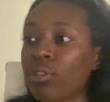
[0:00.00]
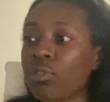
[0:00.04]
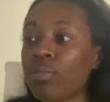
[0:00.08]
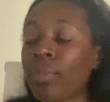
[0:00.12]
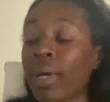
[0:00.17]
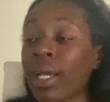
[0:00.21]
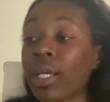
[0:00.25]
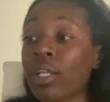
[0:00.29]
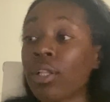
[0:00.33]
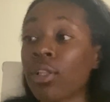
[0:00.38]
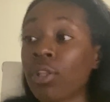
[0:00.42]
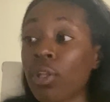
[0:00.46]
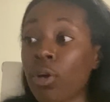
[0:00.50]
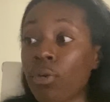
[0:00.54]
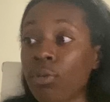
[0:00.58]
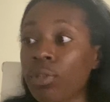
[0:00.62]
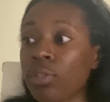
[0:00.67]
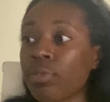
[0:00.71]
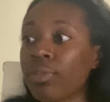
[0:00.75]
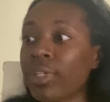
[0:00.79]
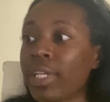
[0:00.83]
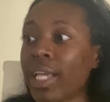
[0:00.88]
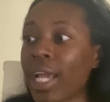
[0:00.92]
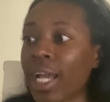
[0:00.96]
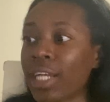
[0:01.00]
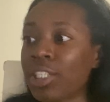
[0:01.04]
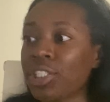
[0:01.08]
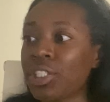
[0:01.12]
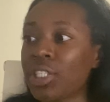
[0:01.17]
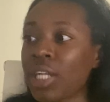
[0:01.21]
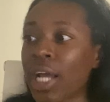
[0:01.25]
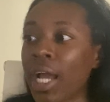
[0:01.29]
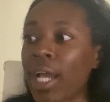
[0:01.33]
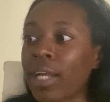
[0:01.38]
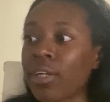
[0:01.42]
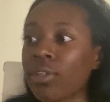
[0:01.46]
by a lower reaction
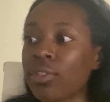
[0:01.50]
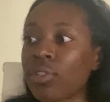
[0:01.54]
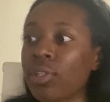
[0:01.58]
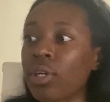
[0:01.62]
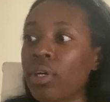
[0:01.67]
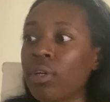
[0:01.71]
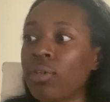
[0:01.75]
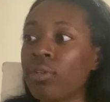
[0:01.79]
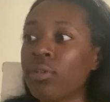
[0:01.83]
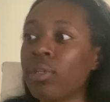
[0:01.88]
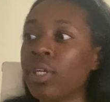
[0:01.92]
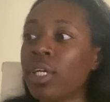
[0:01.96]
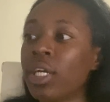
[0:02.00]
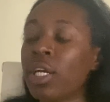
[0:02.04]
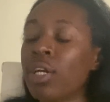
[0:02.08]
high or low,